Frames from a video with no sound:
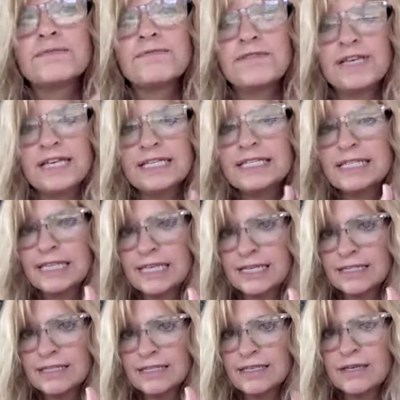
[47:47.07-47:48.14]
feeds
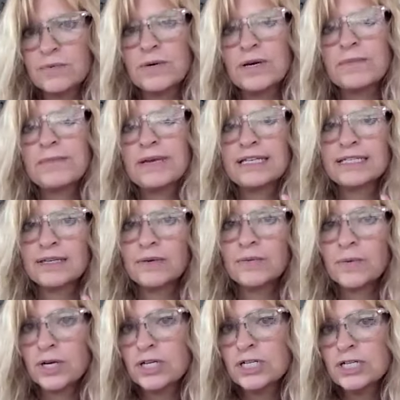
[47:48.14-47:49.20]
this and what makes it
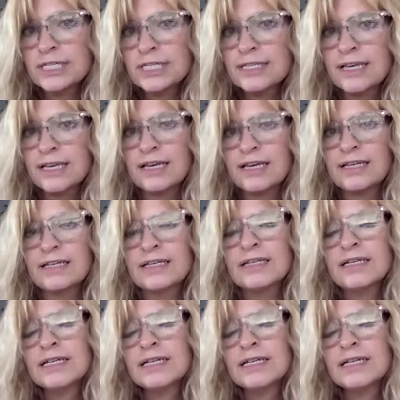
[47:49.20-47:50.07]
worse and